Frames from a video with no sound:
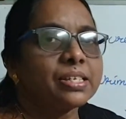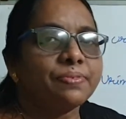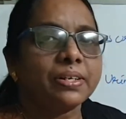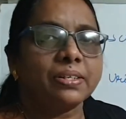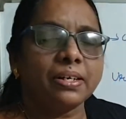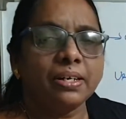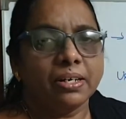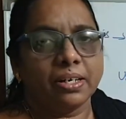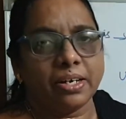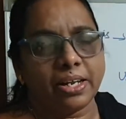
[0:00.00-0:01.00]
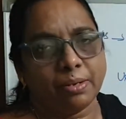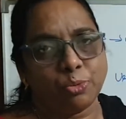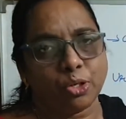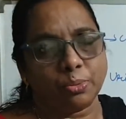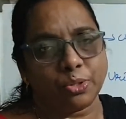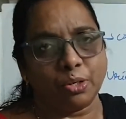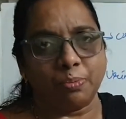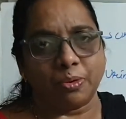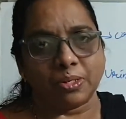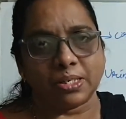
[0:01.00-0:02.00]
for the reabsorption
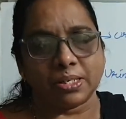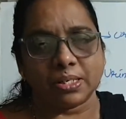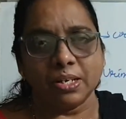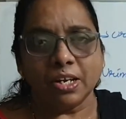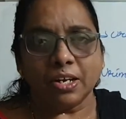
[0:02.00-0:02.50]
process.